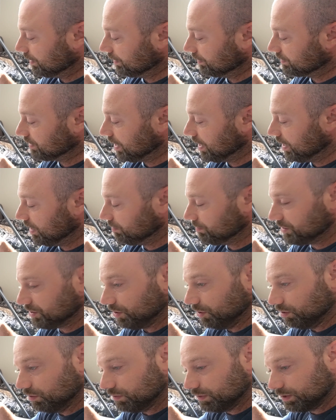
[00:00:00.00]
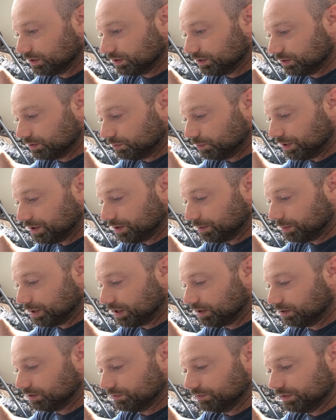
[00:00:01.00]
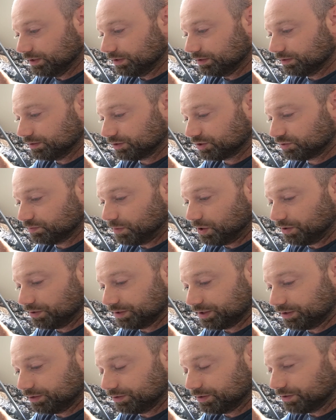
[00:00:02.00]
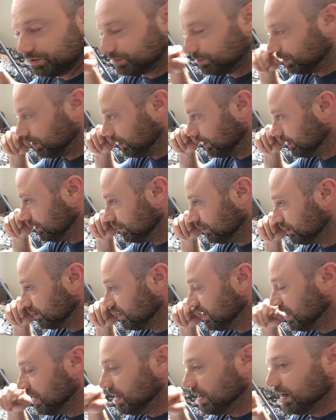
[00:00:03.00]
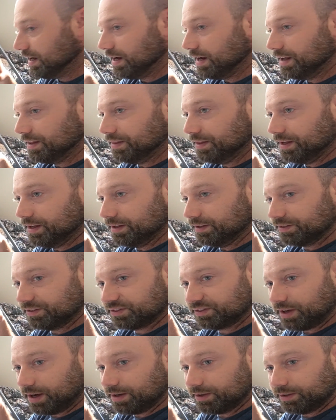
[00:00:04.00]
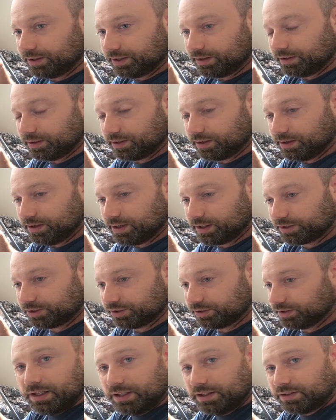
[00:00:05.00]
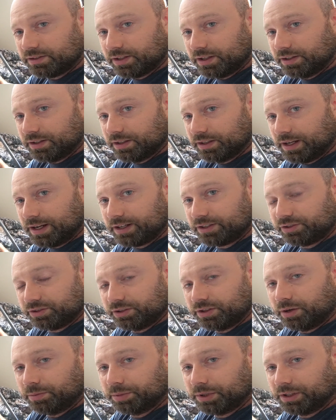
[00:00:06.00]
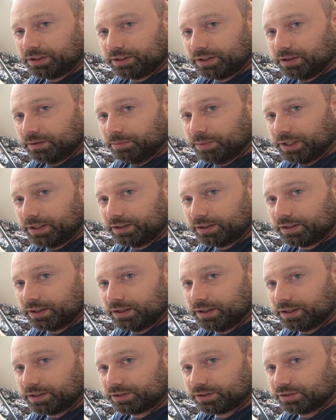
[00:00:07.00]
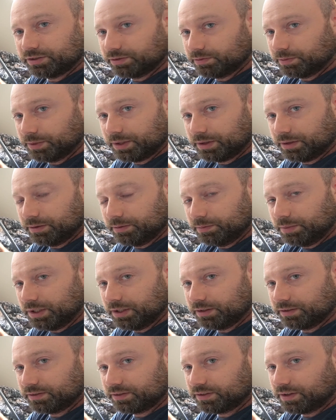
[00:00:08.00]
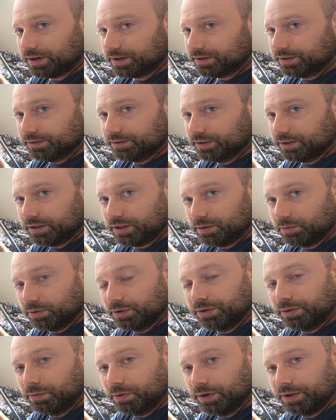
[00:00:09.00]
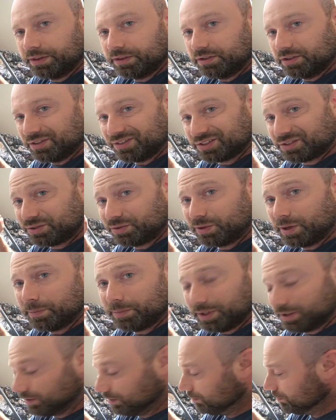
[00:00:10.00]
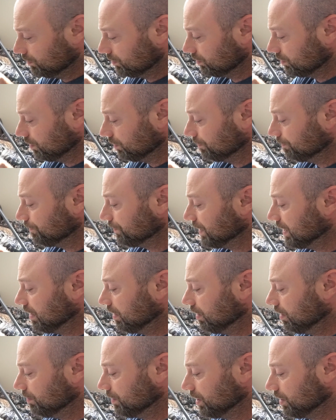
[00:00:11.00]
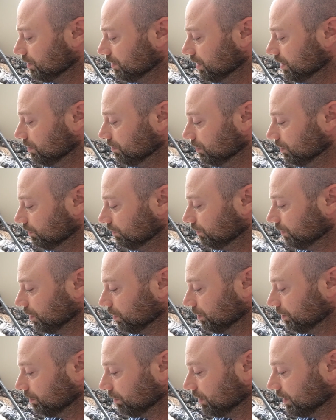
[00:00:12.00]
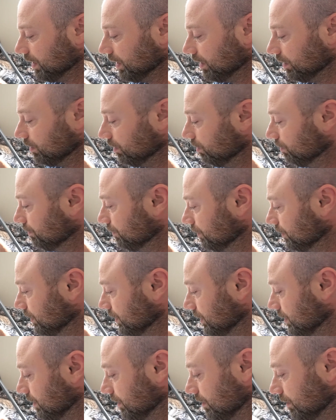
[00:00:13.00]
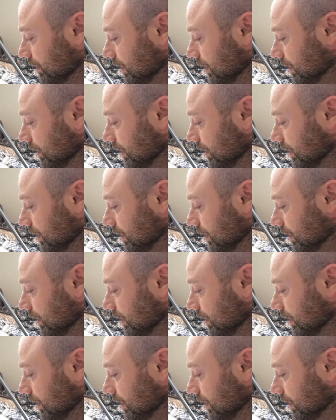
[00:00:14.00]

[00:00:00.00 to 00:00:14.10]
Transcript: tabs over with a pair of small needle nose pliers and then soldering the connection. He said that actually I'll probably get a better connection with it being soldered than I would with just crimping them. So I'm gonna go ahead and move forward with that. Hopefully